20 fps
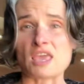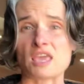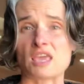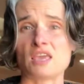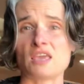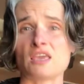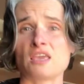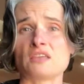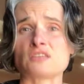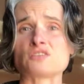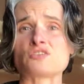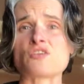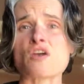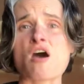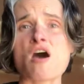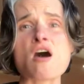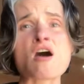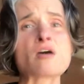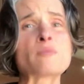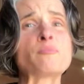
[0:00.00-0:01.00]
It's
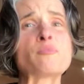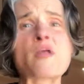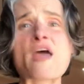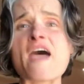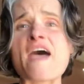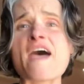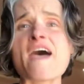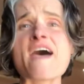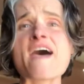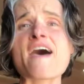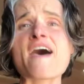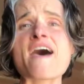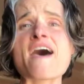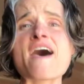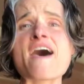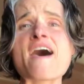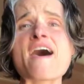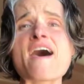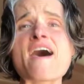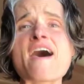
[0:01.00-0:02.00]
your
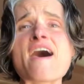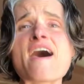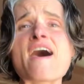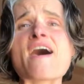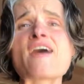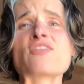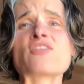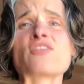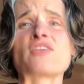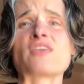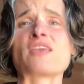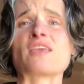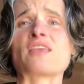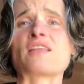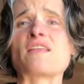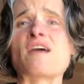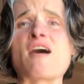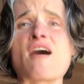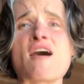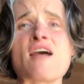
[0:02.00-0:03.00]
breath
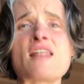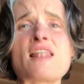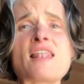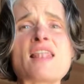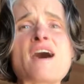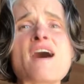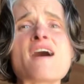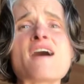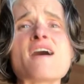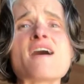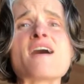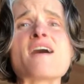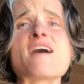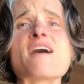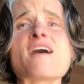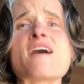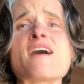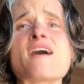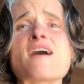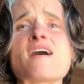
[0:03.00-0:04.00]
in our
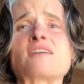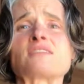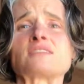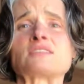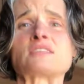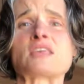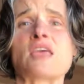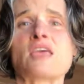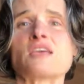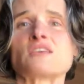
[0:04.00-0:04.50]
lungs.